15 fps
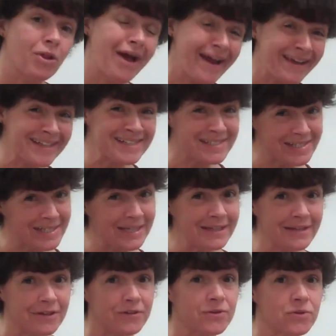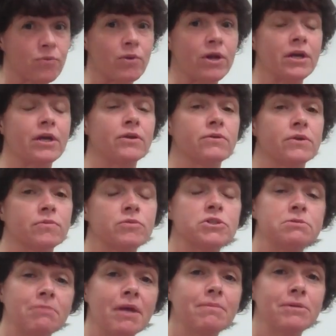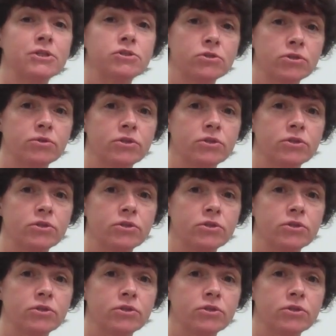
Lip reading: I can see it under the 100, which may be true.